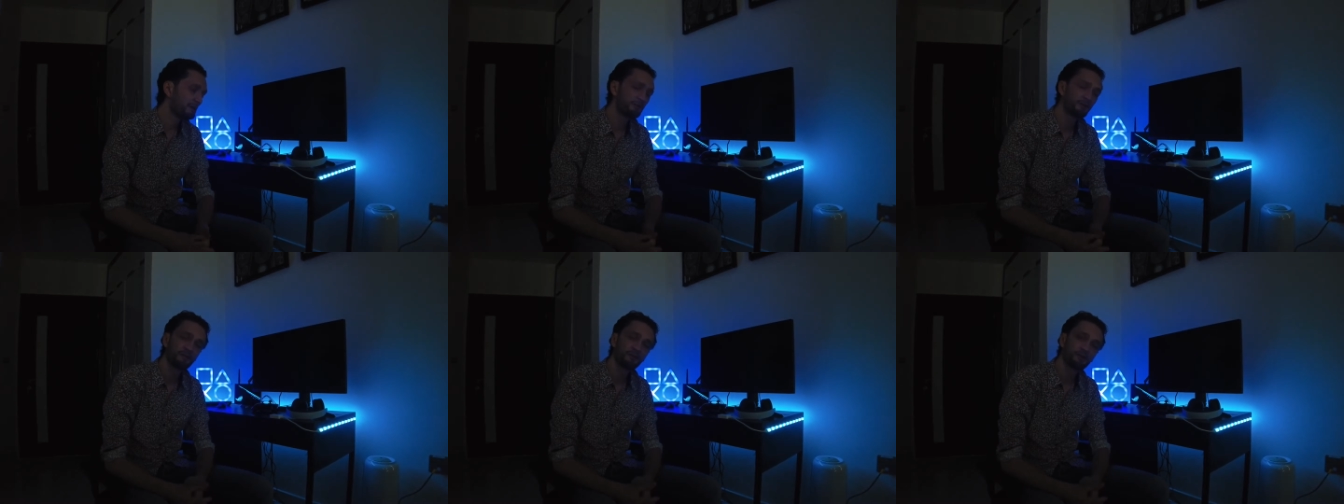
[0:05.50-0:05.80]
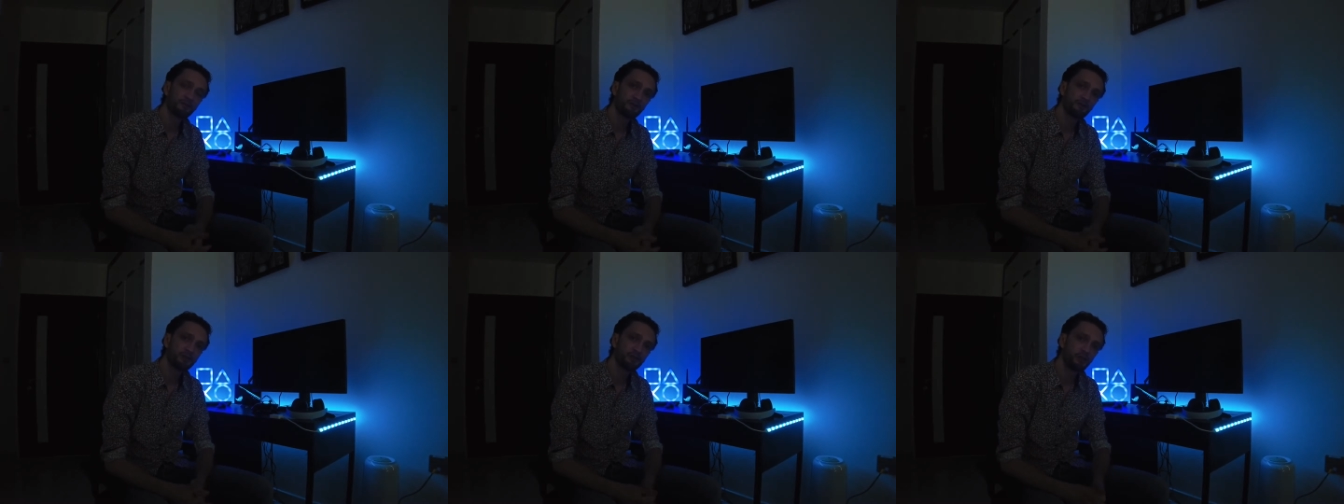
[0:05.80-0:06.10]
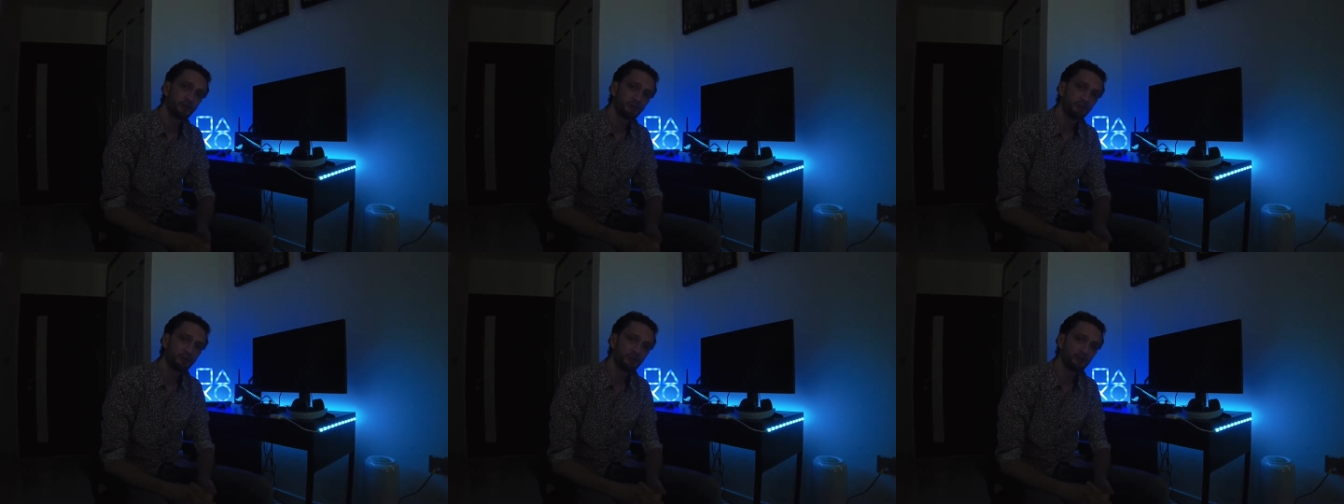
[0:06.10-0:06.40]
going to be
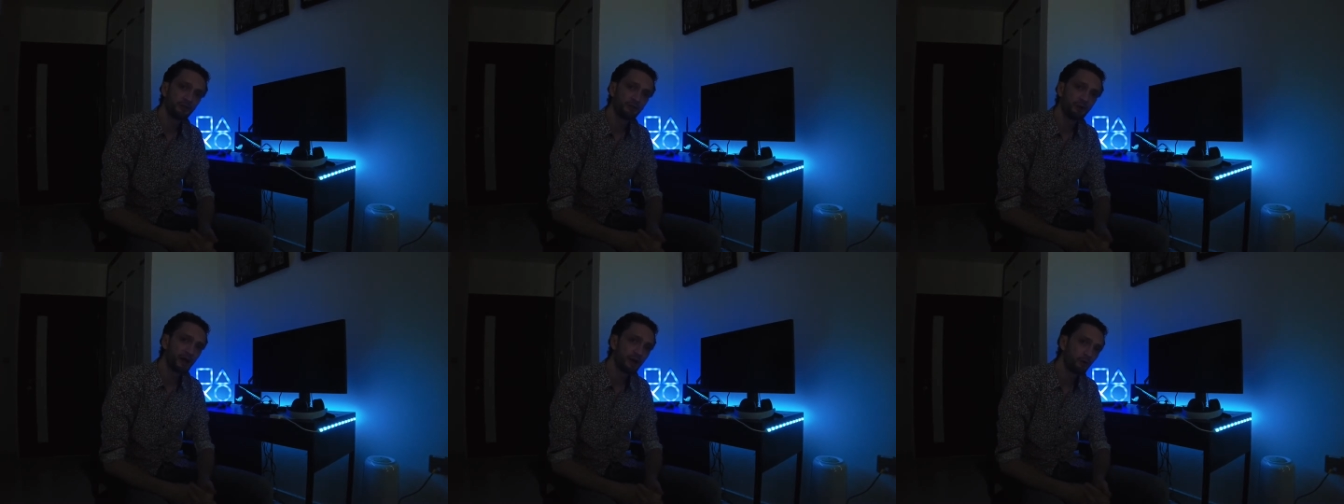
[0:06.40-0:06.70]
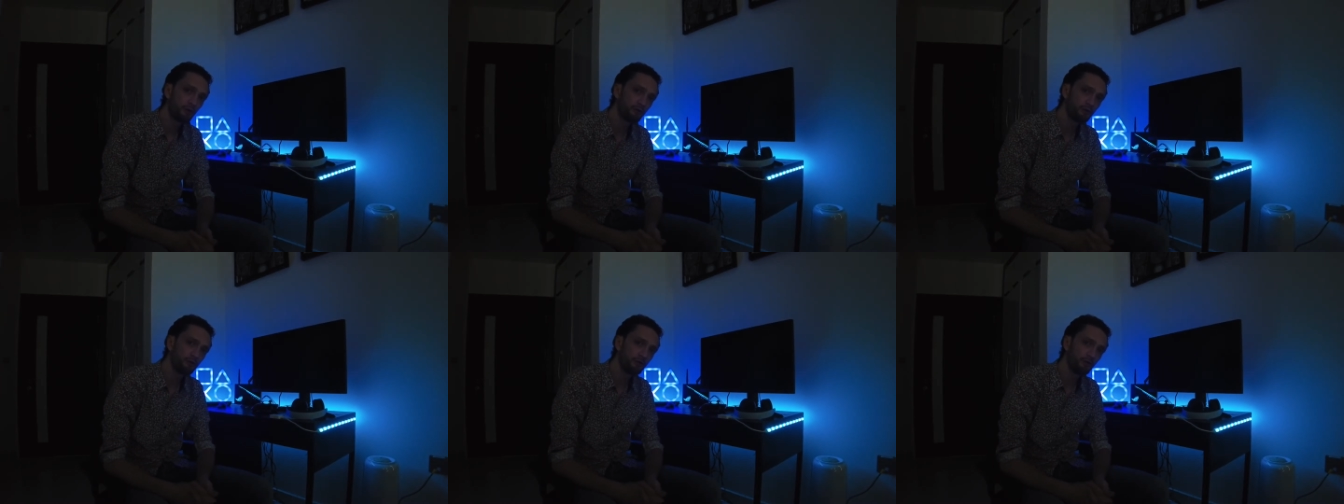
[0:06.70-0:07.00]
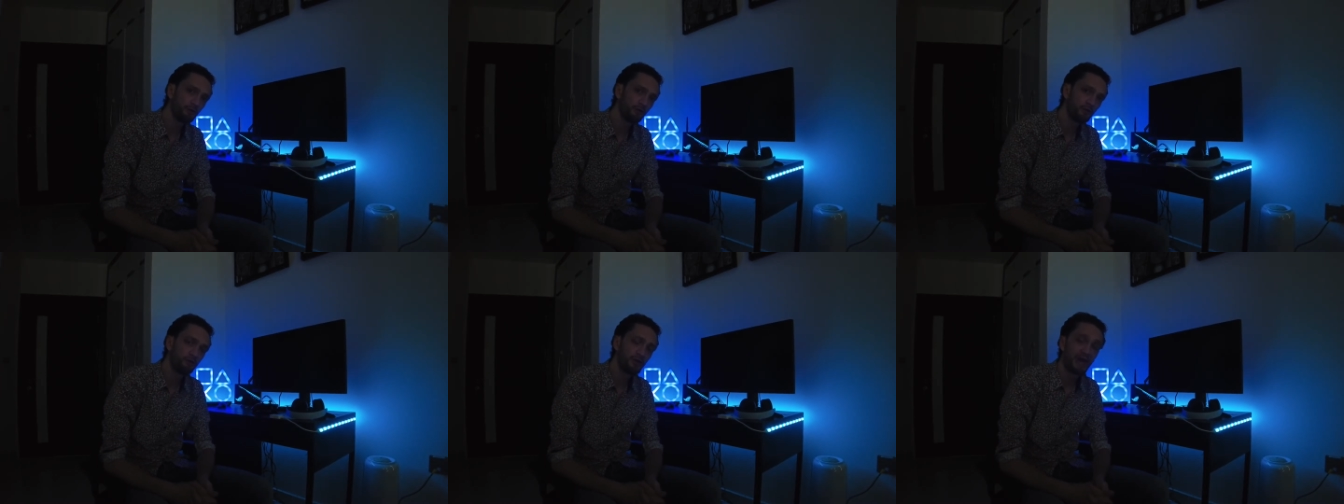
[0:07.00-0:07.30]
showing you how to
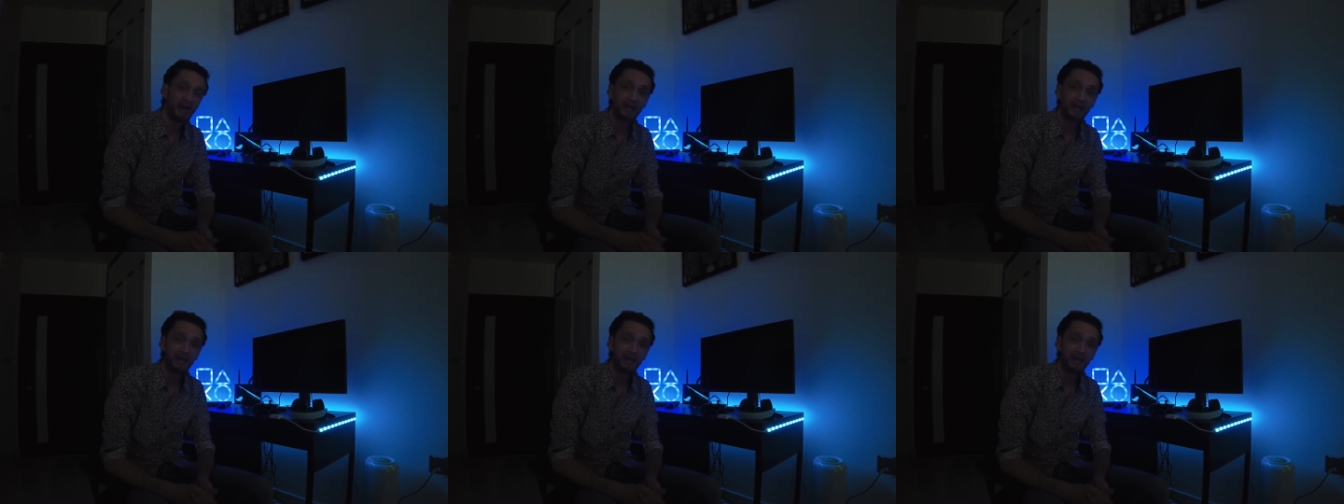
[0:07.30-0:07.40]
use